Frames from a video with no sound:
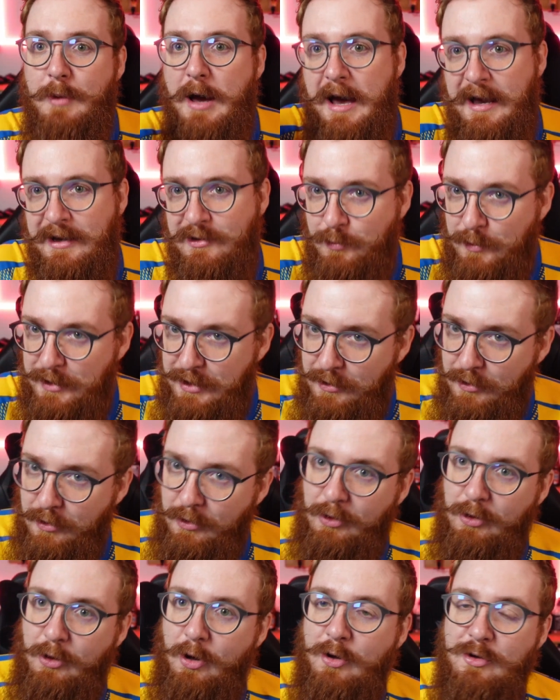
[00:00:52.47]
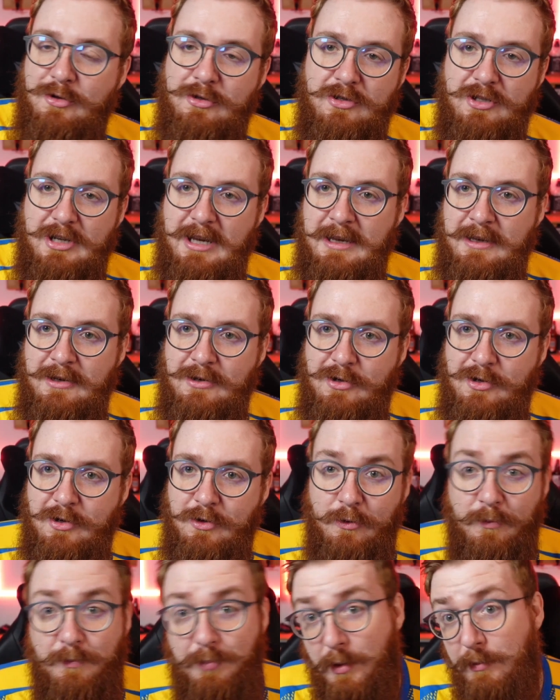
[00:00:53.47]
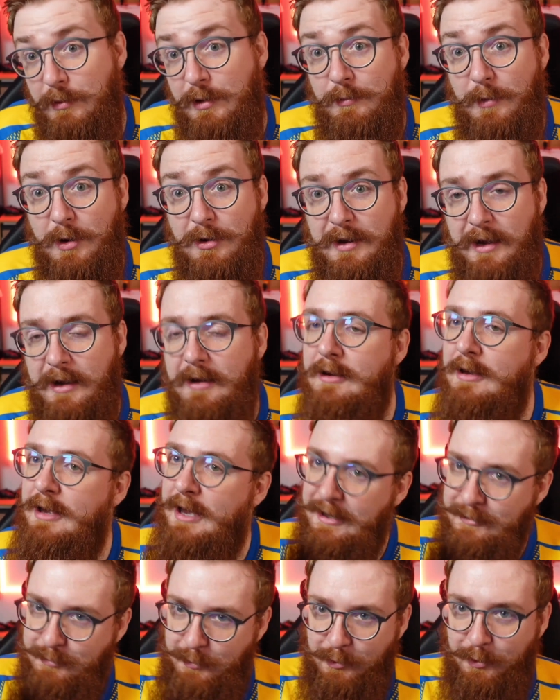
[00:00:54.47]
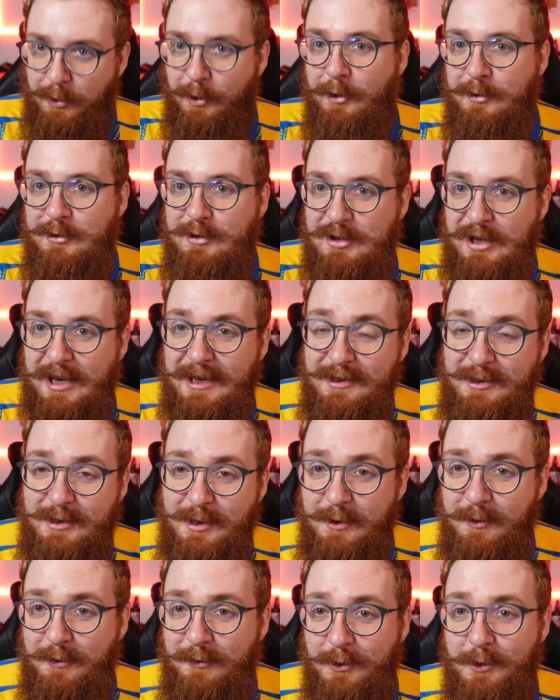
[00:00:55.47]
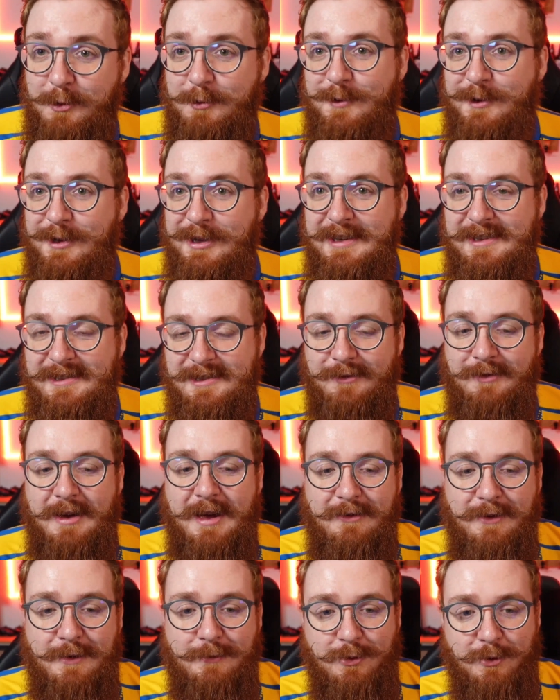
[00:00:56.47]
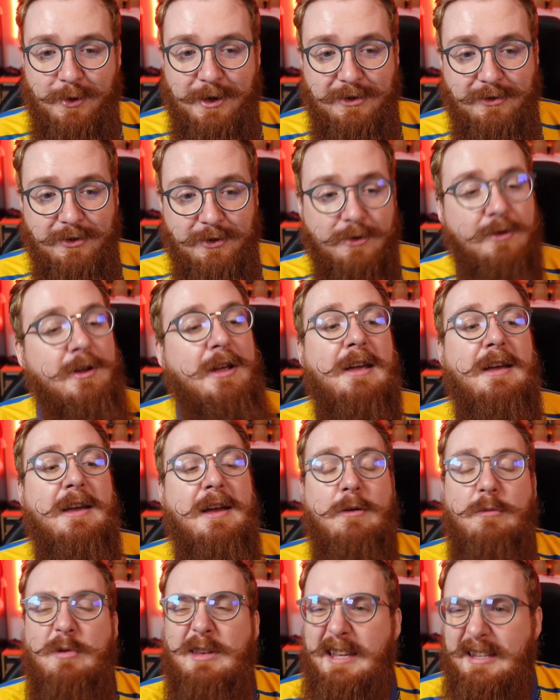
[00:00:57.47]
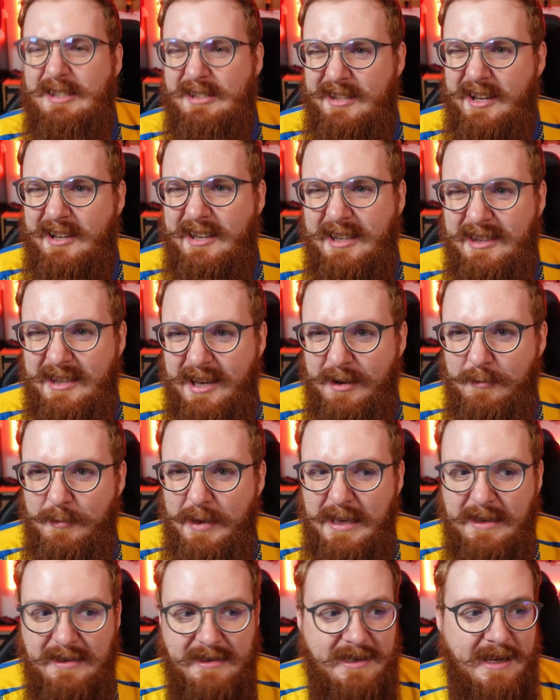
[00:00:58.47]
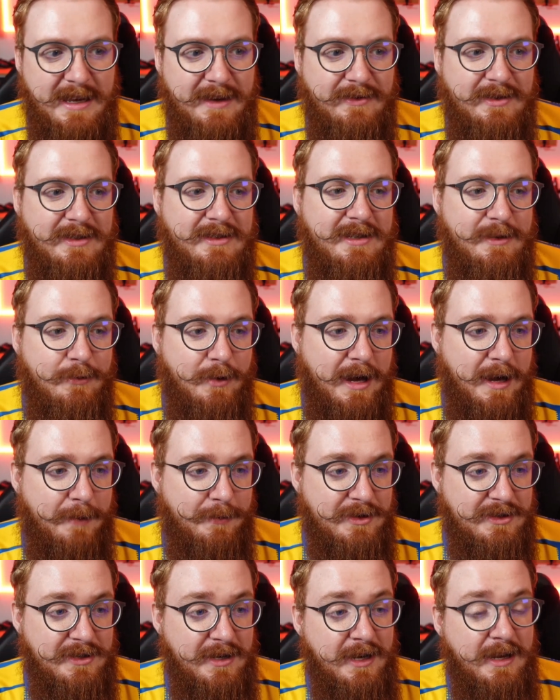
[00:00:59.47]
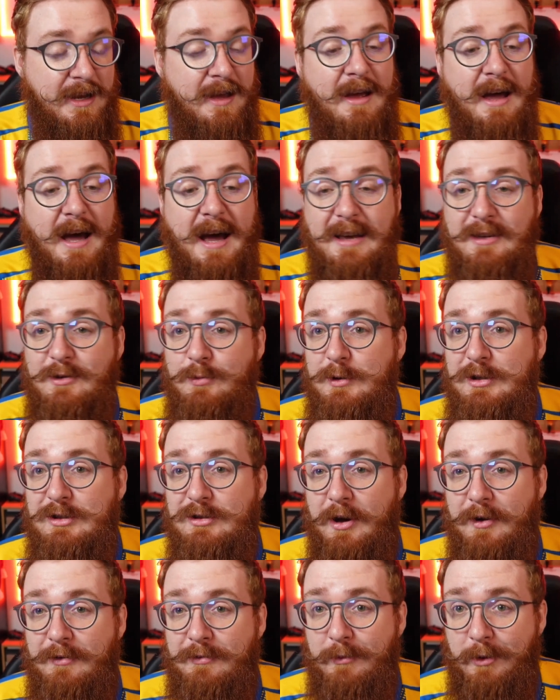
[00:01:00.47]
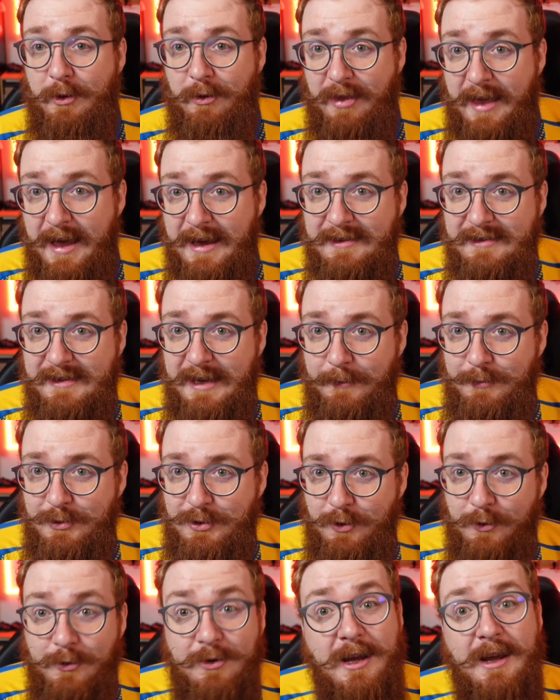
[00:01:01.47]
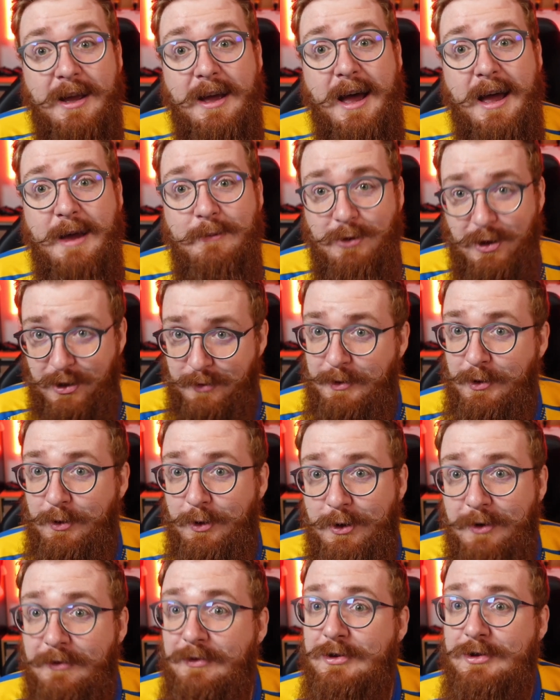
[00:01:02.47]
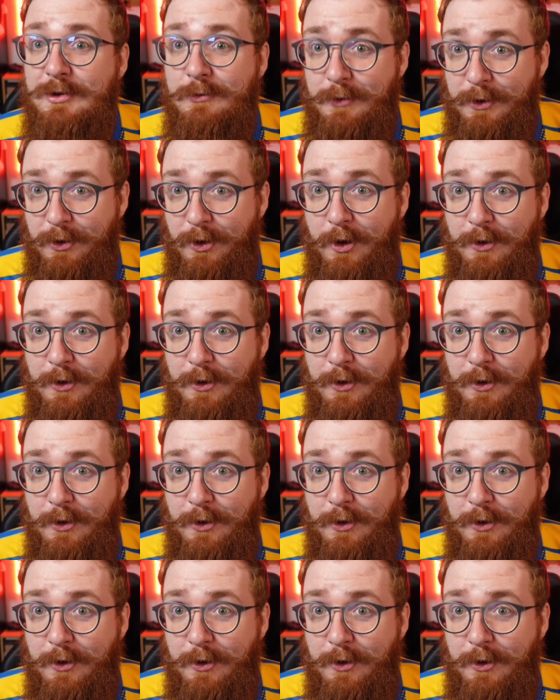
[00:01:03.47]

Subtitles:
as we launch into, probably Monday, as we launch into full release of FM22 and we get stuck into our main saves and see what happens. As we saw from the last episode, I'm going to be looking for someone